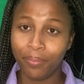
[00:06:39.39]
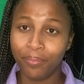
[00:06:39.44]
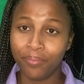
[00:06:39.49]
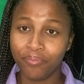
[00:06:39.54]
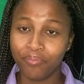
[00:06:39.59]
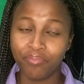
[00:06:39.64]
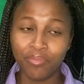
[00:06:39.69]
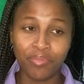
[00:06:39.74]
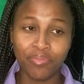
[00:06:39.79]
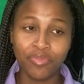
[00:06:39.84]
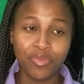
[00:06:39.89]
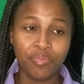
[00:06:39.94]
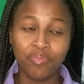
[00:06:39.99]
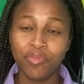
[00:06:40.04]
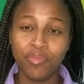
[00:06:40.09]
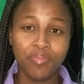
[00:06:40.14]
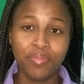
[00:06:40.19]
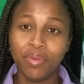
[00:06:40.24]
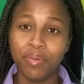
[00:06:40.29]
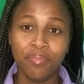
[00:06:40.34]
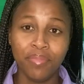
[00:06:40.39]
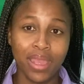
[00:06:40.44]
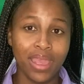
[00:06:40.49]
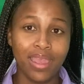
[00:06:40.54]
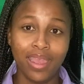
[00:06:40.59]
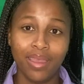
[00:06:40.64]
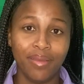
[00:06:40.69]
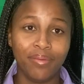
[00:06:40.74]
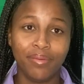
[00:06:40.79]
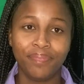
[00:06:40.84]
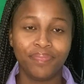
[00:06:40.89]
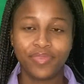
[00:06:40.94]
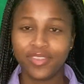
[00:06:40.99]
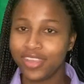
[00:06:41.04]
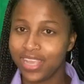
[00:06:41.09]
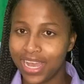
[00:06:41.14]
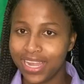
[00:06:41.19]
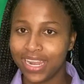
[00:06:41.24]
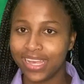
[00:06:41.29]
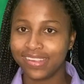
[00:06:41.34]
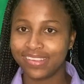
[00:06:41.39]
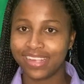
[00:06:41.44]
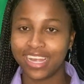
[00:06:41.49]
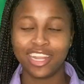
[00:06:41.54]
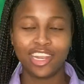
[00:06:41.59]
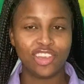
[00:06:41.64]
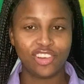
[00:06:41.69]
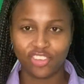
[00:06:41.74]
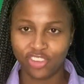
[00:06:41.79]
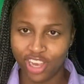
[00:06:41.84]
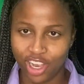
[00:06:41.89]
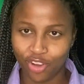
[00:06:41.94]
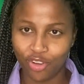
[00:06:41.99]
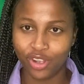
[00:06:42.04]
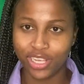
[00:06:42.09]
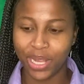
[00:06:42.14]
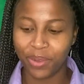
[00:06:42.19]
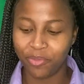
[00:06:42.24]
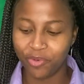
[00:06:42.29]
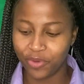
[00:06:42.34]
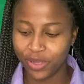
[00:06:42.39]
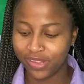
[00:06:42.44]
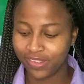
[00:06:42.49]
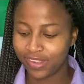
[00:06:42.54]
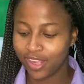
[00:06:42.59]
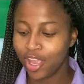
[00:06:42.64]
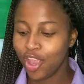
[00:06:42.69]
You understand? Shock out of my wits.